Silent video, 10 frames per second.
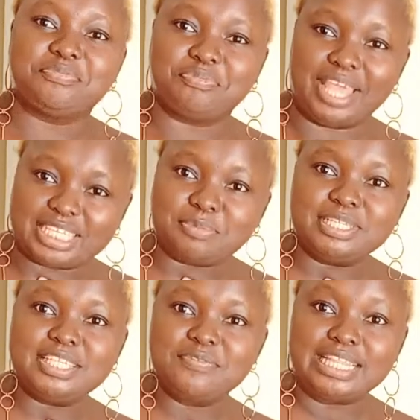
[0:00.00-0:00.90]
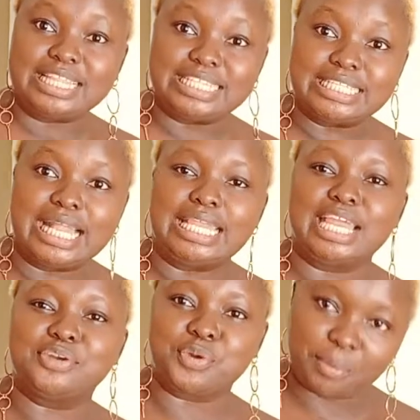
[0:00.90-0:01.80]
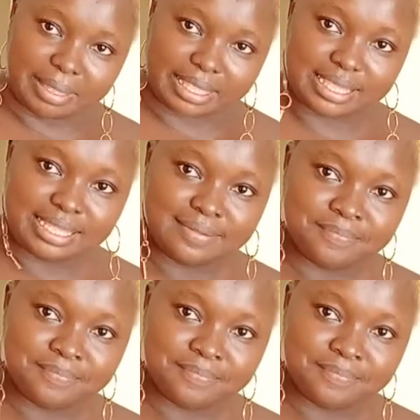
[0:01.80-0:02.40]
is expensive in this Nairobi,